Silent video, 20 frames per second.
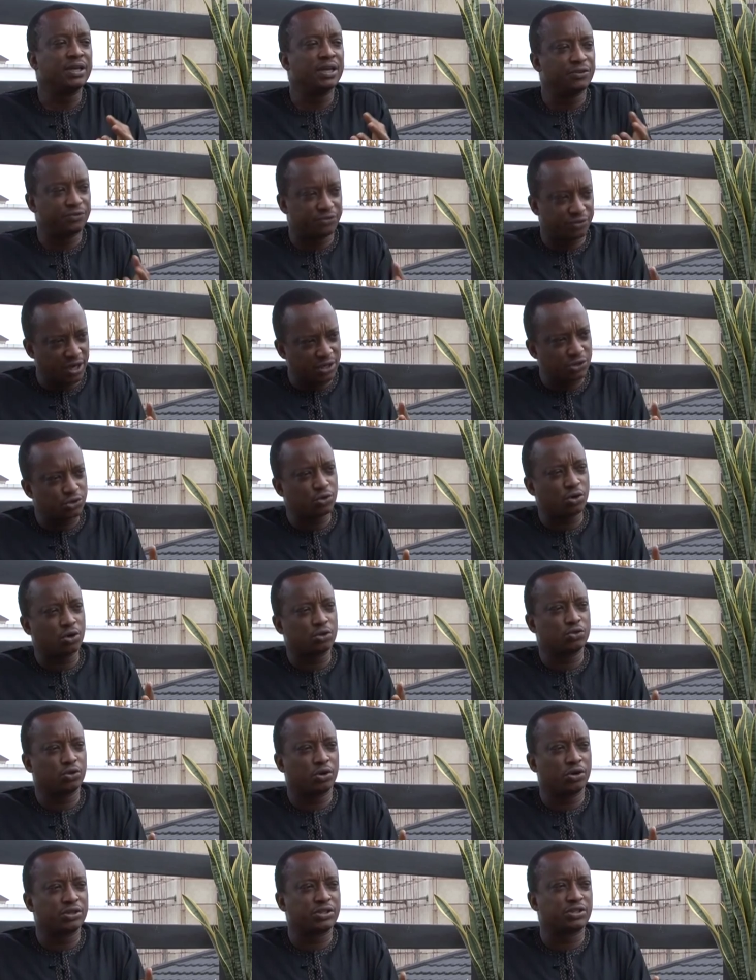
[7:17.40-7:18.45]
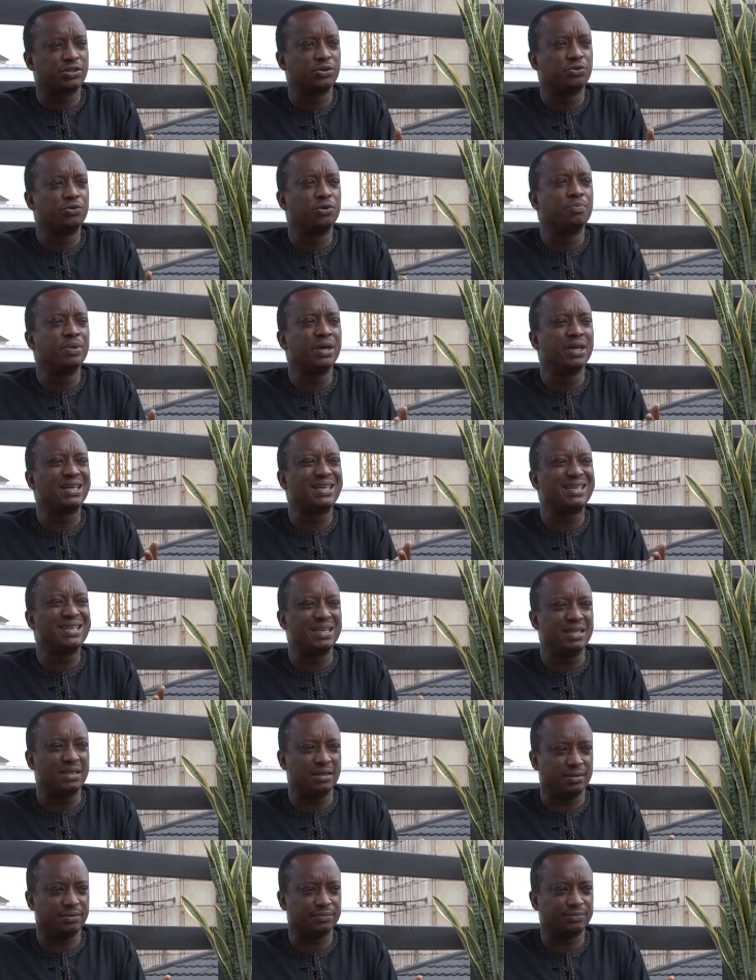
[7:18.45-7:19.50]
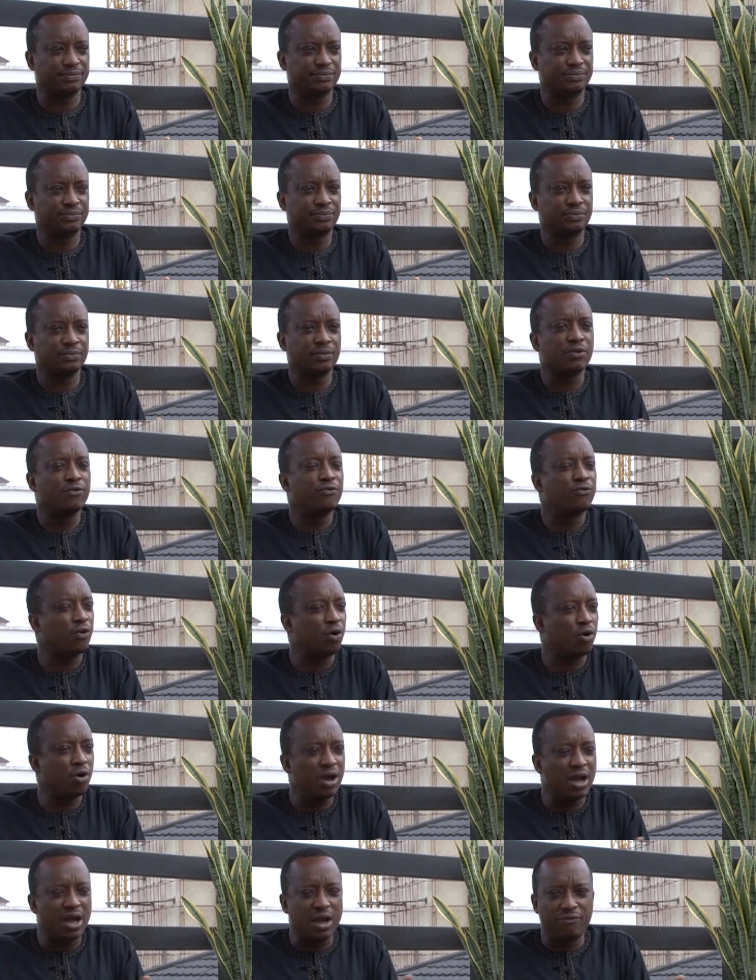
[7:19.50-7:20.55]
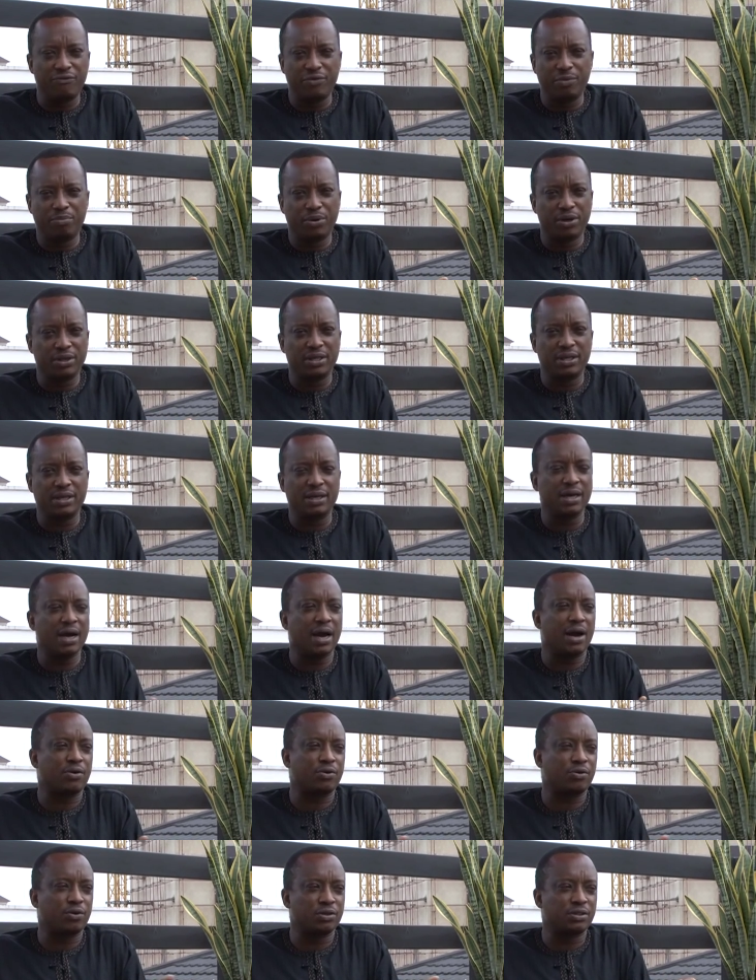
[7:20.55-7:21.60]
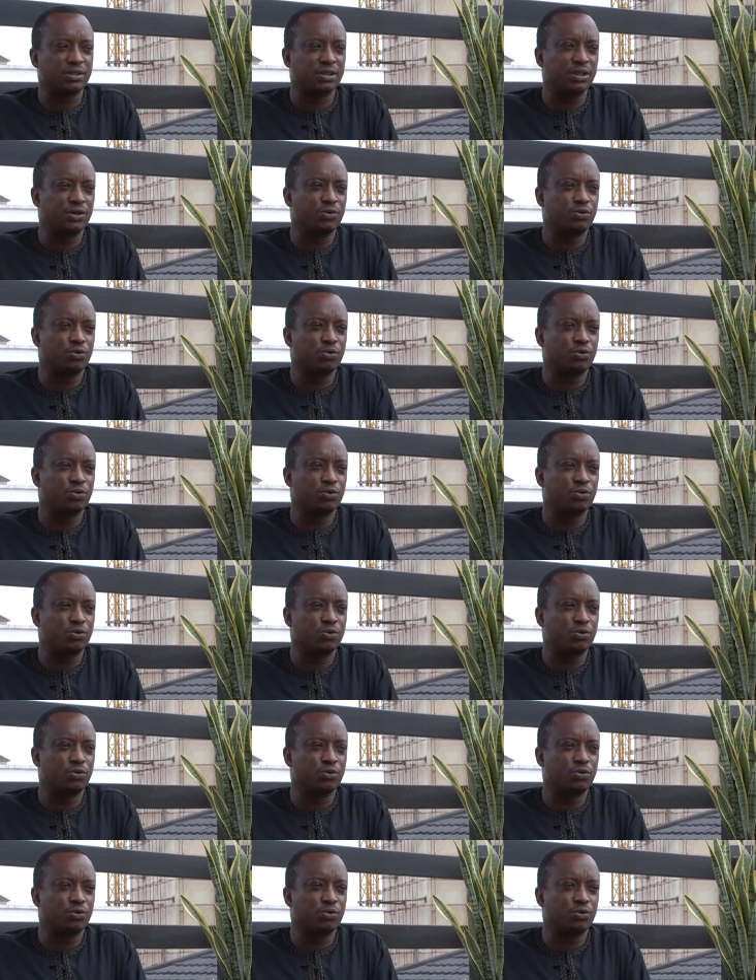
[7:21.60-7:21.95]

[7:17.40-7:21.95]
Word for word: infrastructure still remain key for everybody across the